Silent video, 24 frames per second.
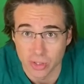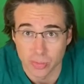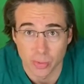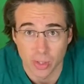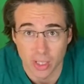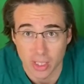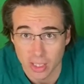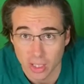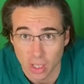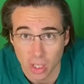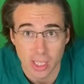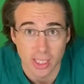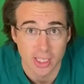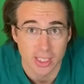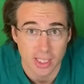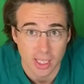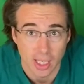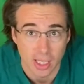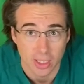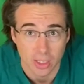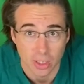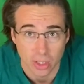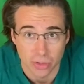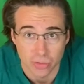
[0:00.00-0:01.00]
We're in
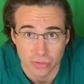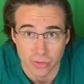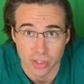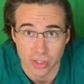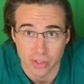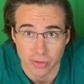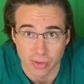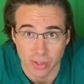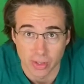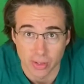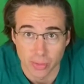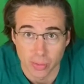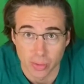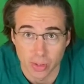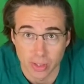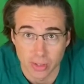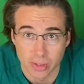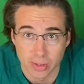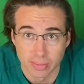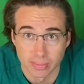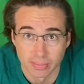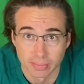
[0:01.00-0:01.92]
88 countries around the world.